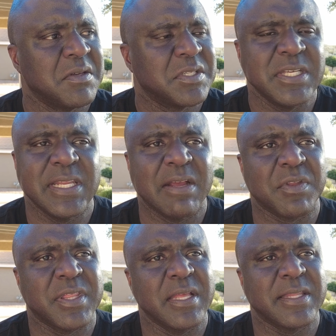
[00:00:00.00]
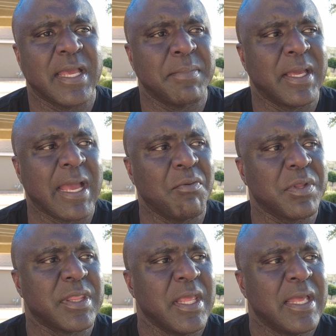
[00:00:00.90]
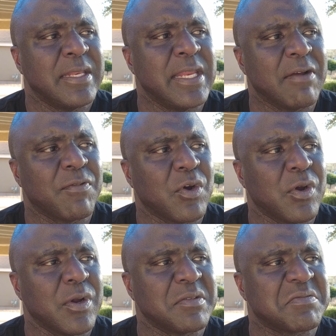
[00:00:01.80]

She never said that, man. I was never